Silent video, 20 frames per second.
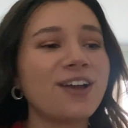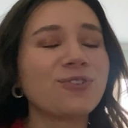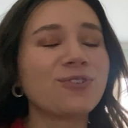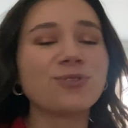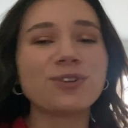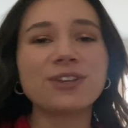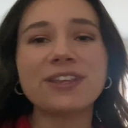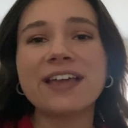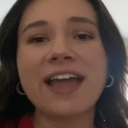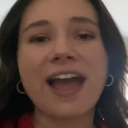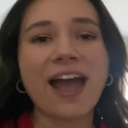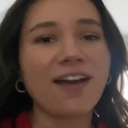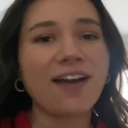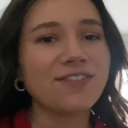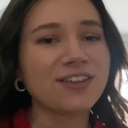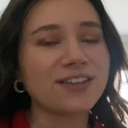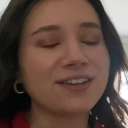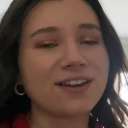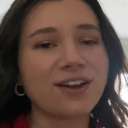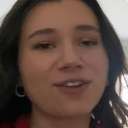really
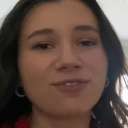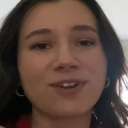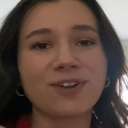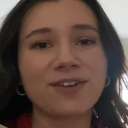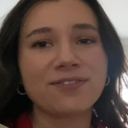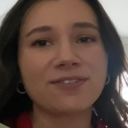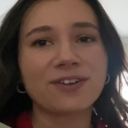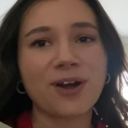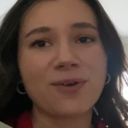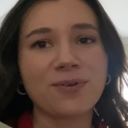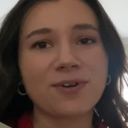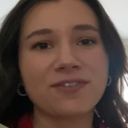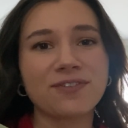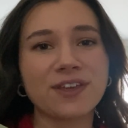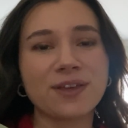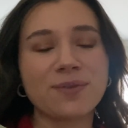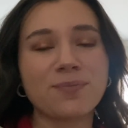having a rough go of it.